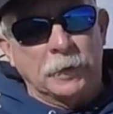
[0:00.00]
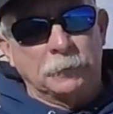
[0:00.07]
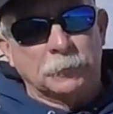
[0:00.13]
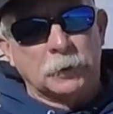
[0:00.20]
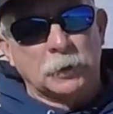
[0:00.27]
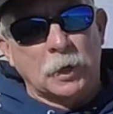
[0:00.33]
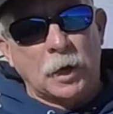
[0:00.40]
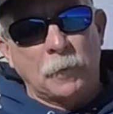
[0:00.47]

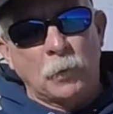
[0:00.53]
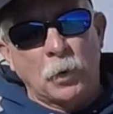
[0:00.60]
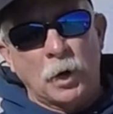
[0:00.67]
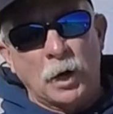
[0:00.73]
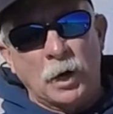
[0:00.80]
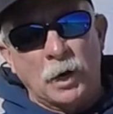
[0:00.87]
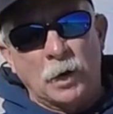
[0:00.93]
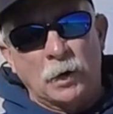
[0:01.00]

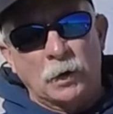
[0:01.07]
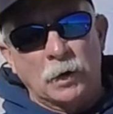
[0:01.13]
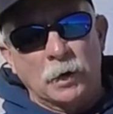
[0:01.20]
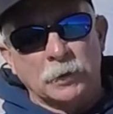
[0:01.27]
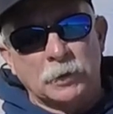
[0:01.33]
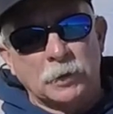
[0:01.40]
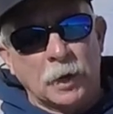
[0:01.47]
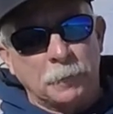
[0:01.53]
somewhere
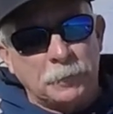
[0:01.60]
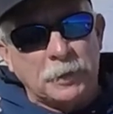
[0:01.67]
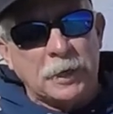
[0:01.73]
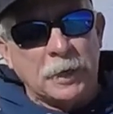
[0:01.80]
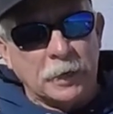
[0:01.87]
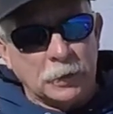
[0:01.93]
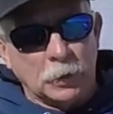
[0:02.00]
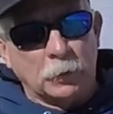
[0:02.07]
sub
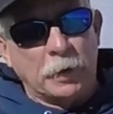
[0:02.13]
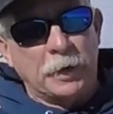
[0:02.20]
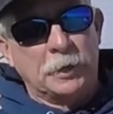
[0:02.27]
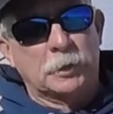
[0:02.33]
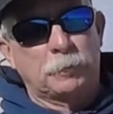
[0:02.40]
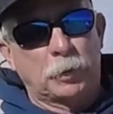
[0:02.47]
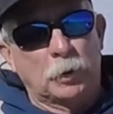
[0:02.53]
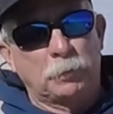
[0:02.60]
10
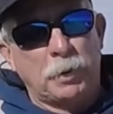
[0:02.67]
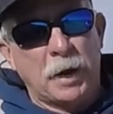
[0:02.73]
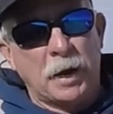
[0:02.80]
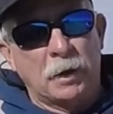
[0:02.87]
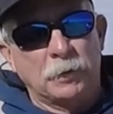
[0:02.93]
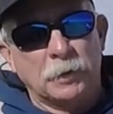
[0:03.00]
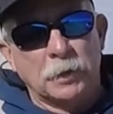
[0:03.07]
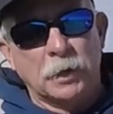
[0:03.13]
grains per
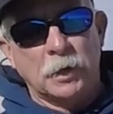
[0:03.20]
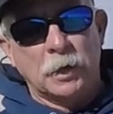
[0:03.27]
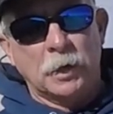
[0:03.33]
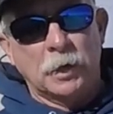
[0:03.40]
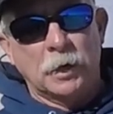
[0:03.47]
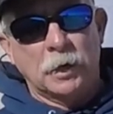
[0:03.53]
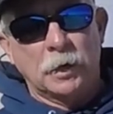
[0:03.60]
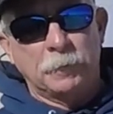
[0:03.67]
pound
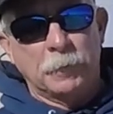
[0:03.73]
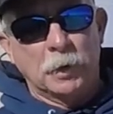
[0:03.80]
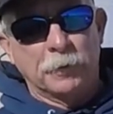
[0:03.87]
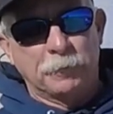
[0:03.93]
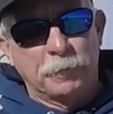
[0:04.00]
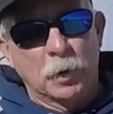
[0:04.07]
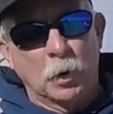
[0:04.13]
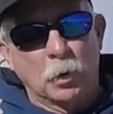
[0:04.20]

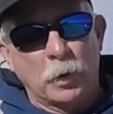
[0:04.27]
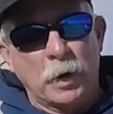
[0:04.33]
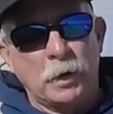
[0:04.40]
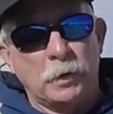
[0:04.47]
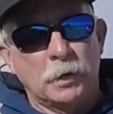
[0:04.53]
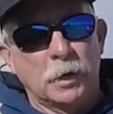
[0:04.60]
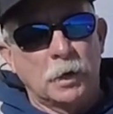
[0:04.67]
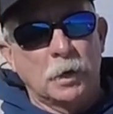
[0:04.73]
of bow weight
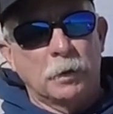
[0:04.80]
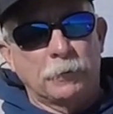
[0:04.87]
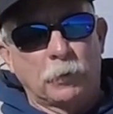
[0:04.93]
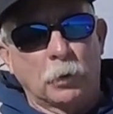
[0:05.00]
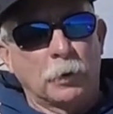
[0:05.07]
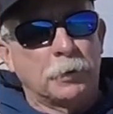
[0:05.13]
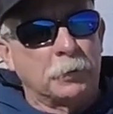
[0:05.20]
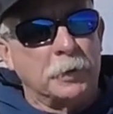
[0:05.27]

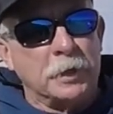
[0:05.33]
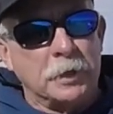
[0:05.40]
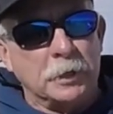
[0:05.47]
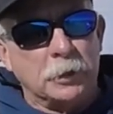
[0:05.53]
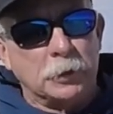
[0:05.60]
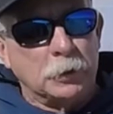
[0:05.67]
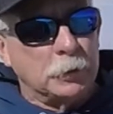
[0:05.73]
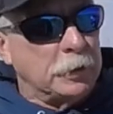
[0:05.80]
for a 3D
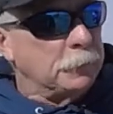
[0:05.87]
shooting